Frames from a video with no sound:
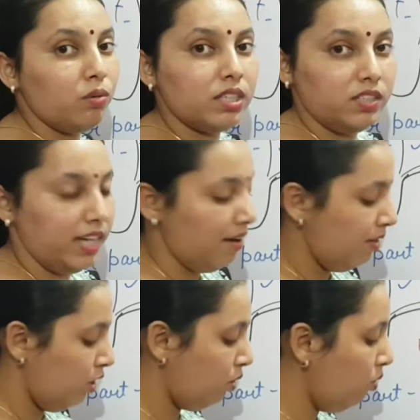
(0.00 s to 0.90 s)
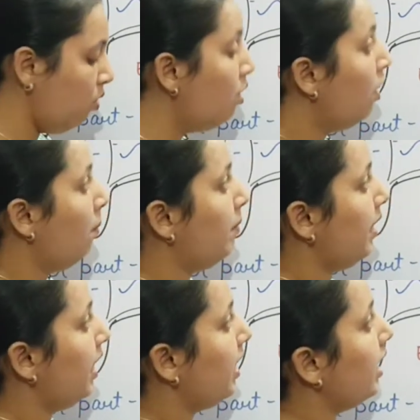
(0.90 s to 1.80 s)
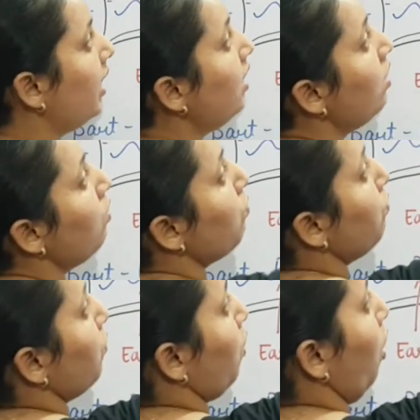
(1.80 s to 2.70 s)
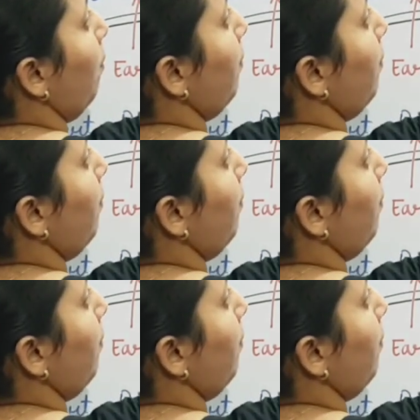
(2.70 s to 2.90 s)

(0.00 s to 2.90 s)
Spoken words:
is travelled to middle ear. From